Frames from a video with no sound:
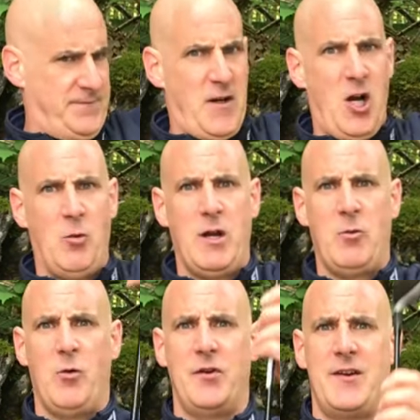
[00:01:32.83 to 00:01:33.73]
fairway
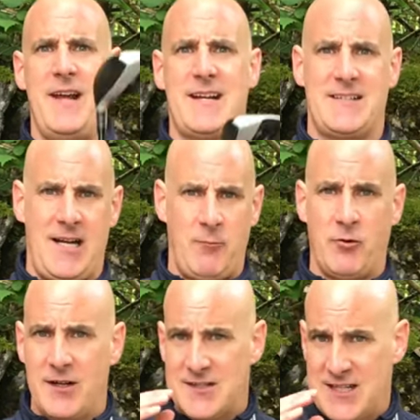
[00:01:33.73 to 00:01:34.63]
wood next, and we're
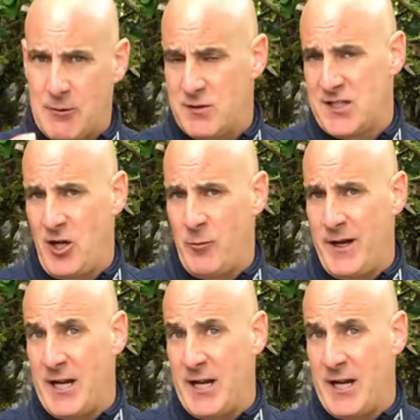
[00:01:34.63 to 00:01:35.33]
going to stick with TaylorMade.